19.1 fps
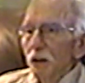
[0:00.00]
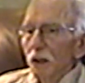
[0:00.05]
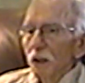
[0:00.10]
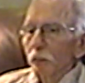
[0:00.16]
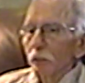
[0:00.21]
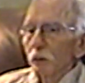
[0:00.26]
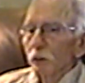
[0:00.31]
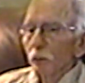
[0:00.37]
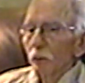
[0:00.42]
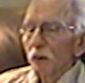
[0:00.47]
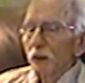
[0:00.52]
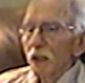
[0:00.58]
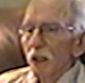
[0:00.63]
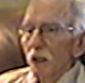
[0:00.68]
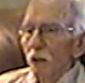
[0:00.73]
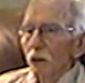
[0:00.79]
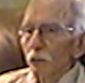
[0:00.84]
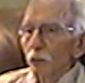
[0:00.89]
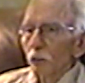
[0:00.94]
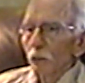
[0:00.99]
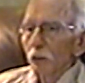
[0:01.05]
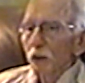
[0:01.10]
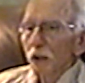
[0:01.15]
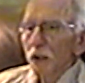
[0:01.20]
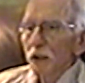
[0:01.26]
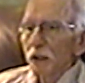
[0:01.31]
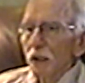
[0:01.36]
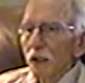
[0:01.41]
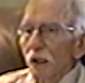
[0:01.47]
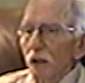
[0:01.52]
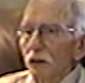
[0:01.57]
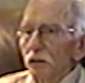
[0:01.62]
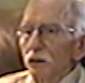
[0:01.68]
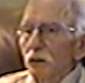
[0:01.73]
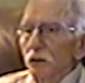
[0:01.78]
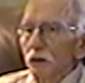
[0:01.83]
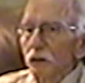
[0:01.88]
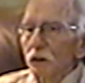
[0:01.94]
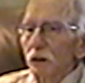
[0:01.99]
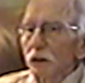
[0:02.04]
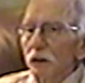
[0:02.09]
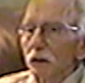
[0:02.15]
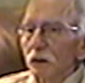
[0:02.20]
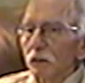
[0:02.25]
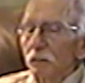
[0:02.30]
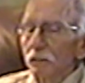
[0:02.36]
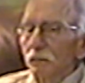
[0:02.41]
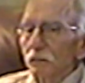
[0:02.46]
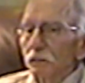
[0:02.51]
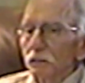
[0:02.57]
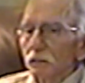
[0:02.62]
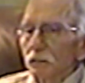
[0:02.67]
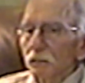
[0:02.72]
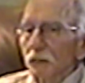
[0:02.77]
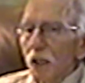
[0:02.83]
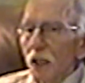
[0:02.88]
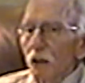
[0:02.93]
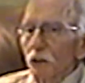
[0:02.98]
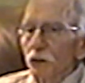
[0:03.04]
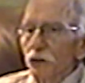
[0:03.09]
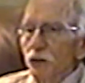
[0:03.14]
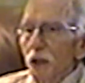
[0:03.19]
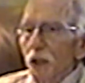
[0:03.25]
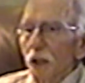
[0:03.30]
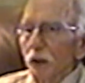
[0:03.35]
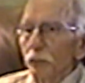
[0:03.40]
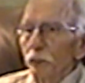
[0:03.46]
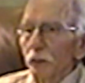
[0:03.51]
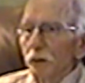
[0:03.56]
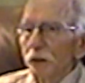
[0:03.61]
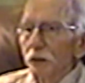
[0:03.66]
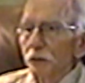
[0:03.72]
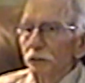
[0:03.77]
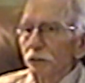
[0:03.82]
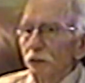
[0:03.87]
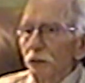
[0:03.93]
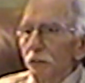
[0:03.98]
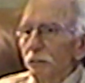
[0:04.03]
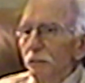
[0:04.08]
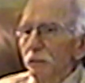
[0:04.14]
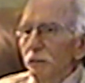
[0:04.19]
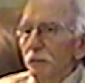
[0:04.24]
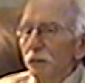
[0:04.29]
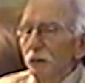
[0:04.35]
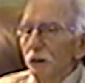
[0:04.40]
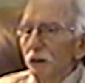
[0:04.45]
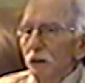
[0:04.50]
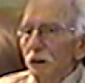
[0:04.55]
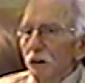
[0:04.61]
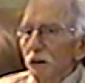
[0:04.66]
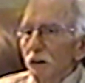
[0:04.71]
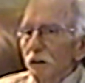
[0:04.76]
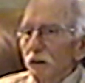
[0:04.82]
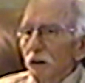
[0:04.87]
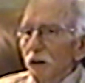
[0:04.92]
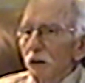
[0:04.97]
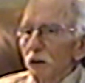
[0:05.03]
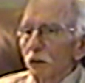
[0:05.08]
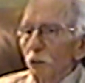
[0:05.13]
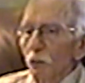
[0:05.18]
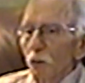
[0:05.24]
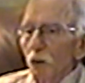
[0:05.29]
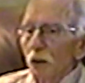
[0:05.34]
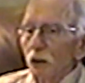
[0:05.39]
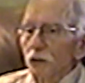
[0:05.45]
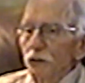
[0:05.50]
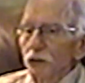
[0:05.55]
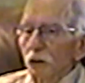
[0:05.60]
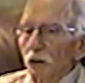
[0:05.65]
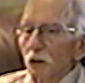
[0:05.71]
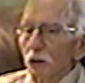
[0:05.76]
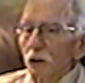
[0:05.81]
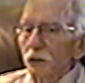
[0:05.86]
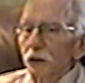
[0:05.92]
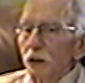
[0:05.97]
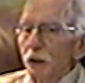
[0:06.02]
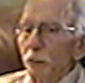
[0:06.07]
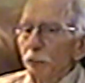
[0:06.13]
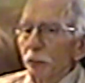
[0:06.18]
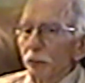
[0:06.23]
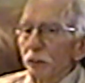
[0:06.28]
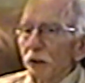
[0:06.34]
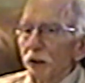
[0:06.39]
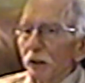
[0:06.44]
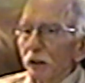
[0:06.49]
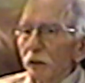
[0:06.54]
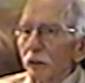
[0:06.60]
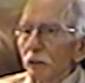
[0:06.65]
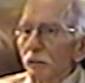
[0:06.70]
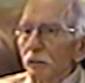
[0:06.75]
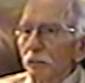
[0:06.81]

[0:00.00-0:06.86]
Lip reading: And we went out way out to the outside reef. And the water's a little deeper there.